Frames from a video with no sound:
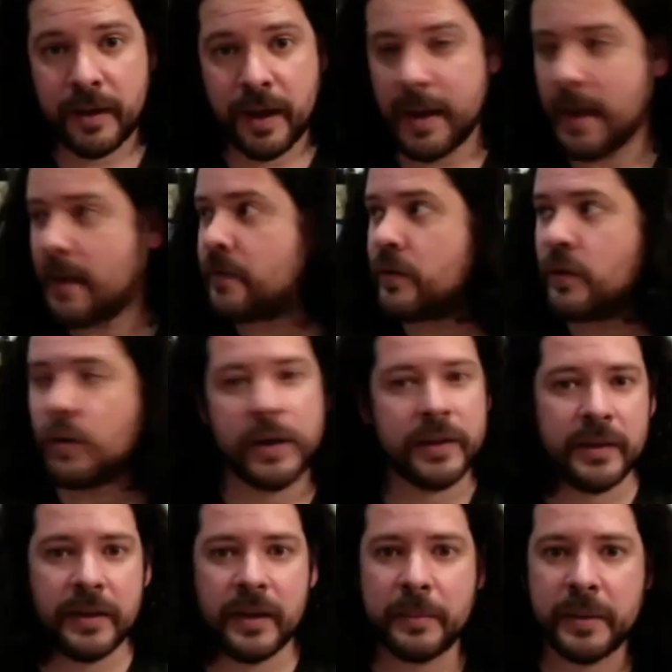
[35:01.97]
I had no
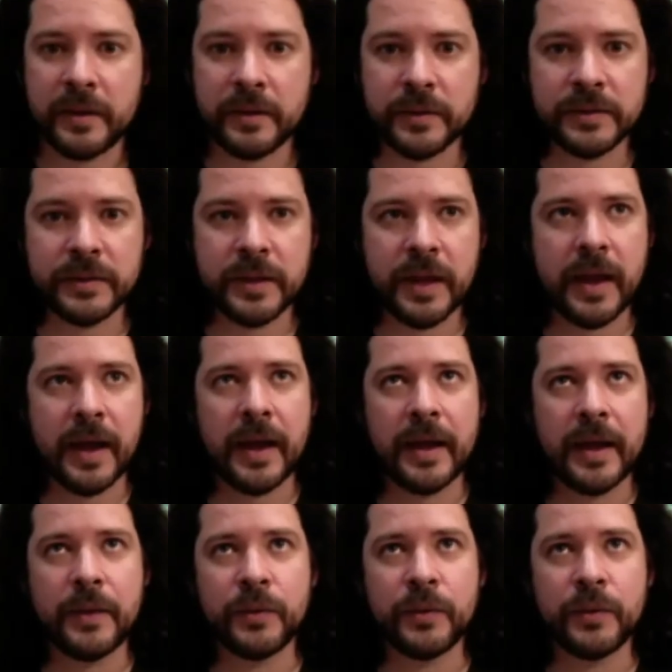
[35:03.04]
idea because I